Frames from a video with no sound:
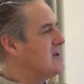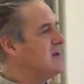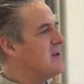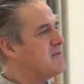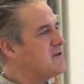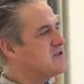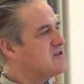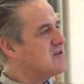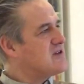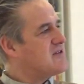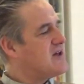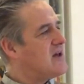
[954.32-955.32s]
limited
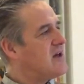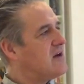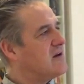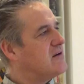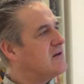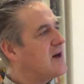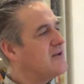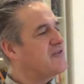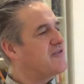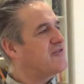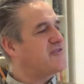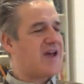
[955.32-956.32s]
in their
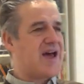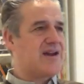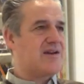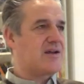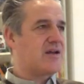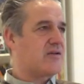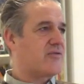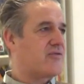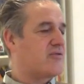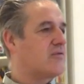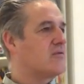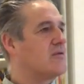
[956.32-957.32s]

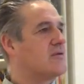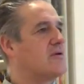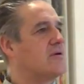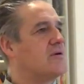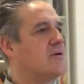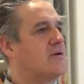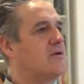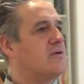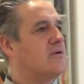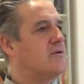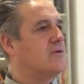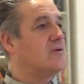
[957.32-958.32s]
understandings,
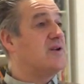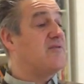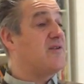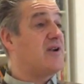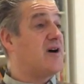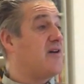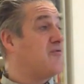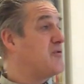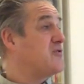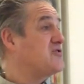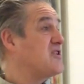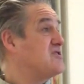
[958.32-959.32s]
or live a life
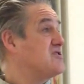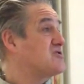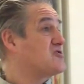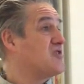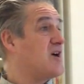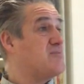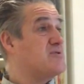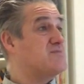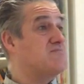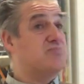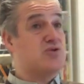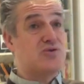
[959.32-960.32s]
which they describe as
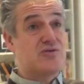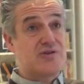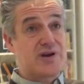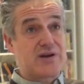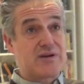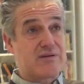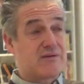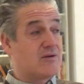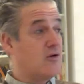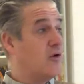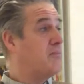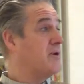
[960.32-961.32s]
boring
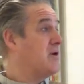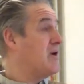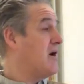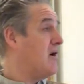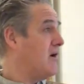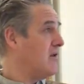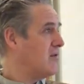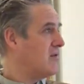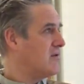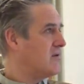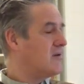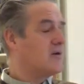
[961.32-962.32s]
or banal,
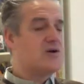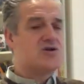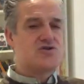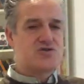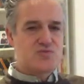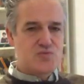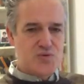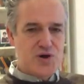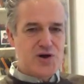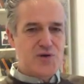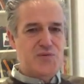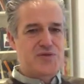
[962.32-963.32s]
to
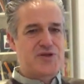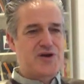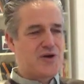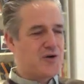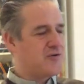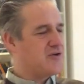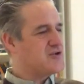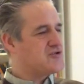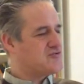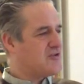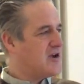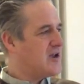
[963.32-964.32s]
work with the
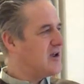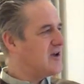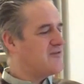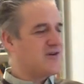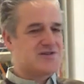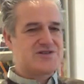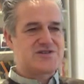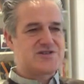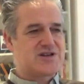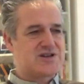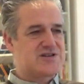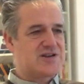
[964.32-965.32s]
orange ray of
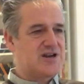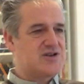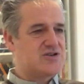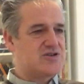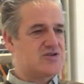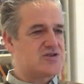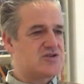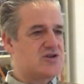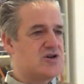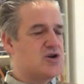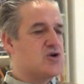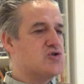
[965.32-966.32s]
artistic intelligence,
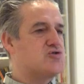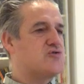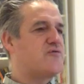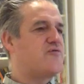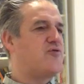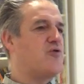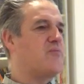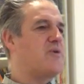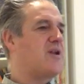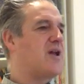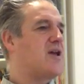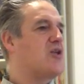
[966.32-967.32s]
to
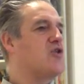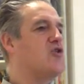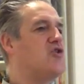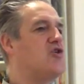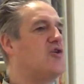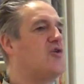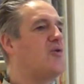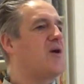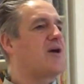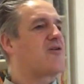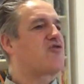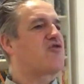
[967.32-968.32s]
formulate new,
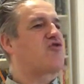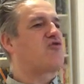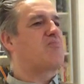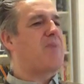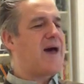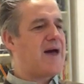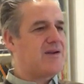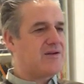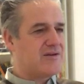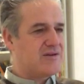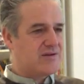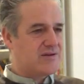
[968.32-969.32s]

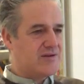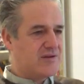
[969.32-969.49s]
expanded,